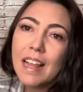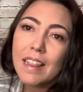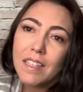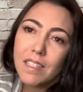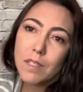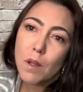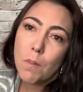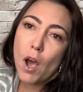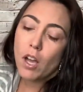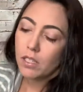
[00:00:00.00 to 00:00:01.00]
This is the
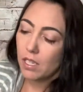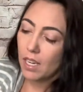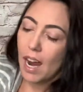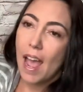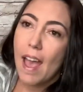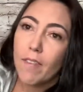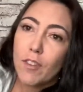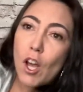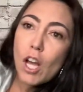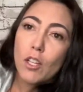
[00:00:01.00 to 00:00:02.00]
box here. I have
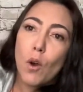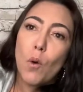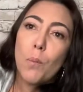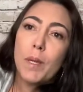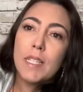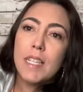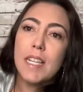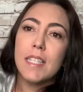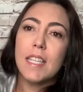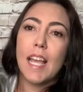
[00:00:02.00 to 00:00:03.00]
not opened it,